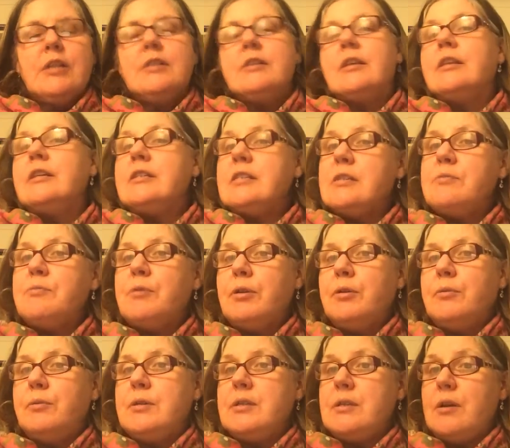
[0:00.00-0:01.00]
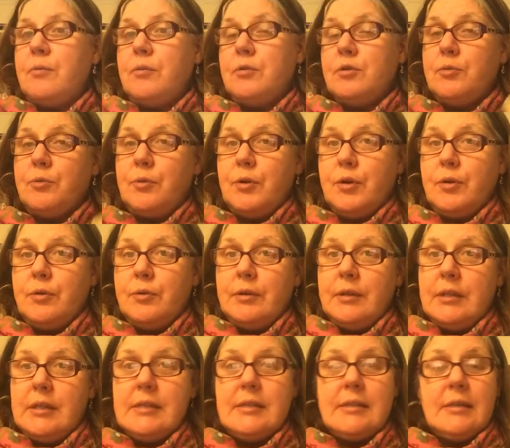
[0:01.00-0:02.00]
So this is one of the ones I want to work
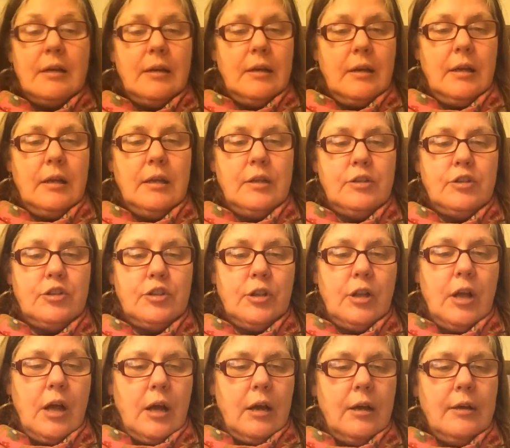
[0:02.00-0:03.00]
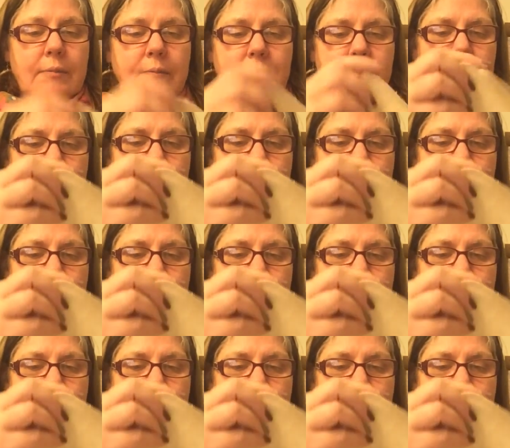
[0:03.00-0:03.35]
on this in July,